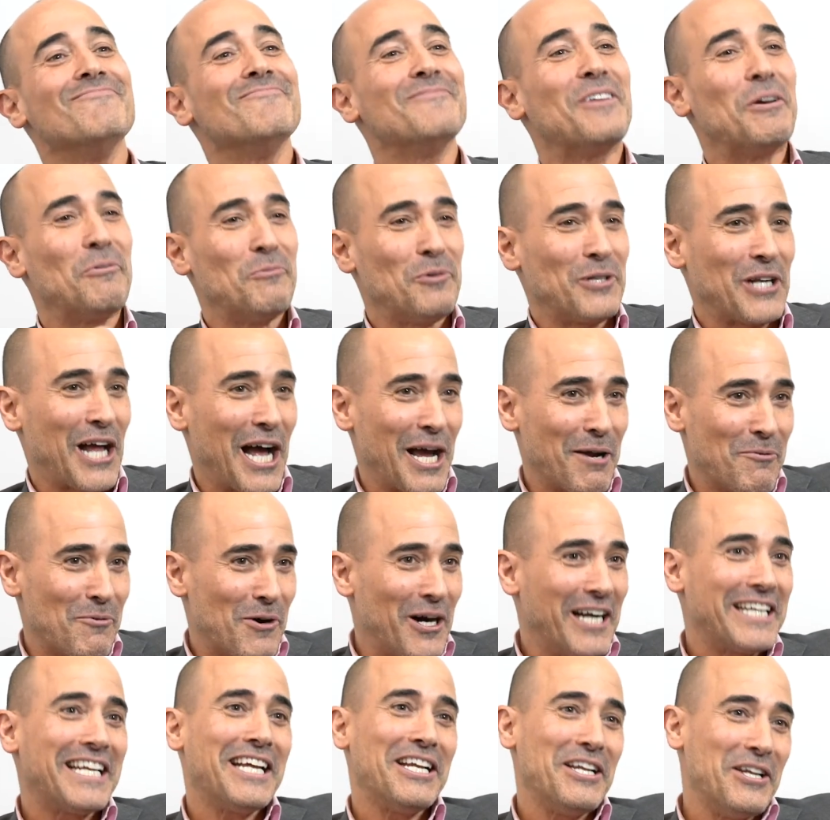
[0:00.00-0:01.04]
Would I
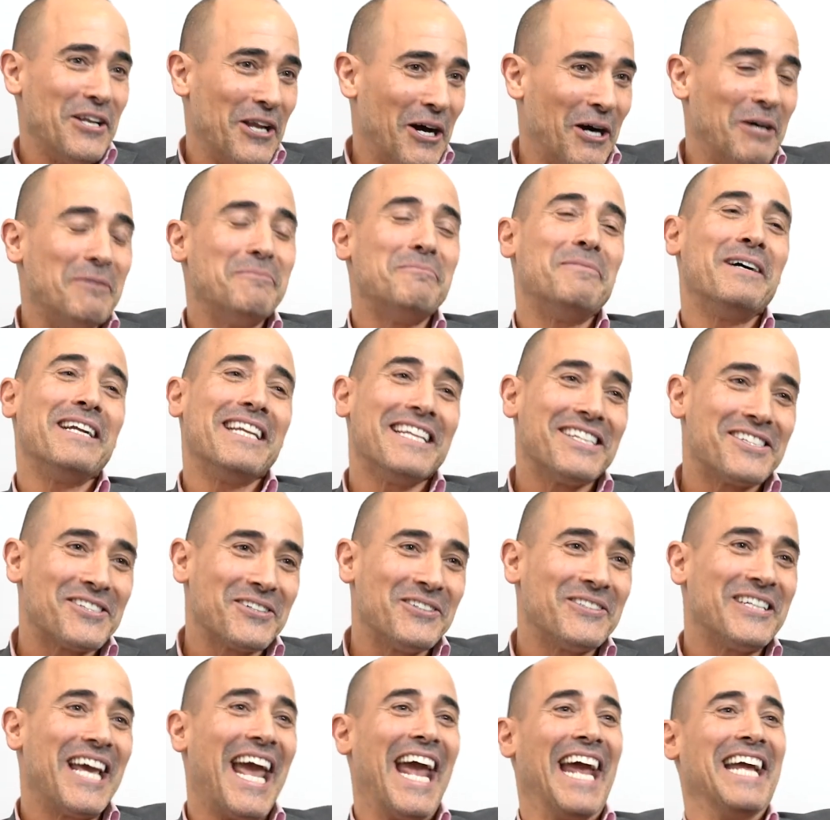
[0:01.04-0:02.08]
want it? No, but it's
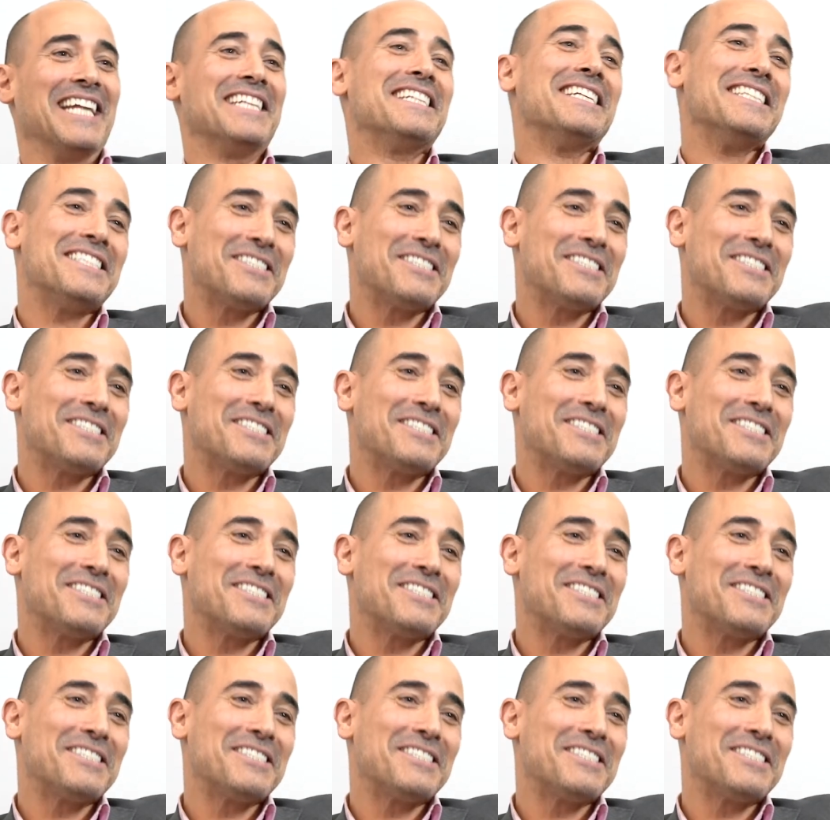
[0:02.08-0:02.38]
okay.